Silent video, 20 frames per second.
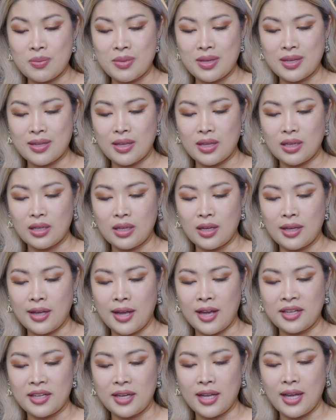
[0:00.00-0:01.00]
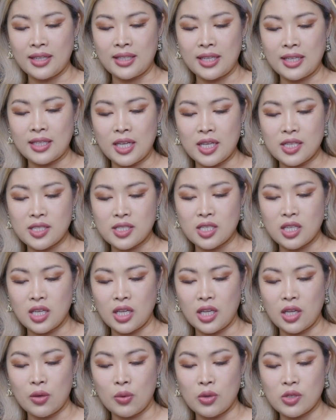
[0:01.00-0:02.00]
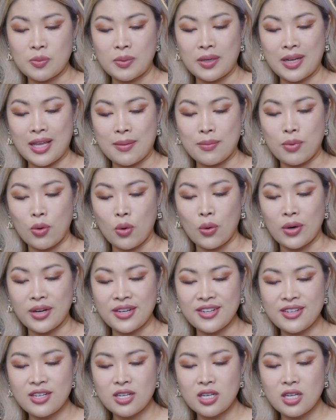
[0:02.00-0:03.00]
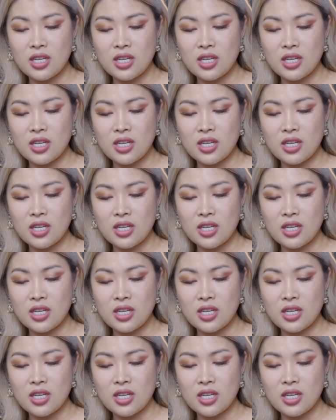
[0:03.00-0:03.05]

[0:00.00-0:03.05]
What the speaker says: meeting at Adidas, he was playing porn,